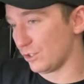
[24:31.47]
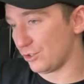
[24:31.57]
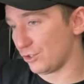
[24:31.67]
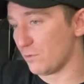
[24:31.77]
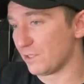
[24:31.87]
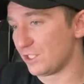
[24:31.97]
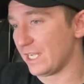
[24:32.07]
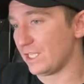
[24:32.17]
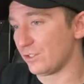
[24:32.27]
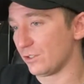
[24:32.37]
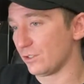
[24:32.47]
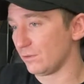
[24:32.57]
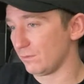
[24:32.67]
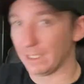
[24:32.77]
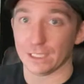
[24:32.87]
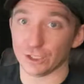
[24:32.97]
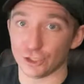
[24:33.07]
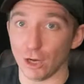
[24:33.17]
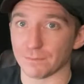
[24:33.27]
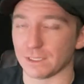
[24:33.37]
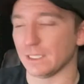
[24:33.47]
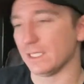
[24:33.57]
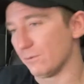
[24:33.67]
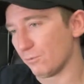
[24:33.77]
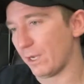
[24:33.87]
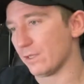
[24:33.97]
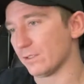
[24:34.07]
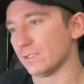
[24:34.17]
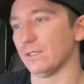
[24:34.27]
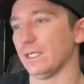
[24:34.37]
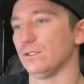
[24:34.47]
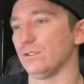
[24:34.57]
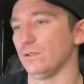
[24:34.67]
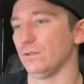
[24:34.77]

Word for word: so much danger hitting jumps and hitting rails and and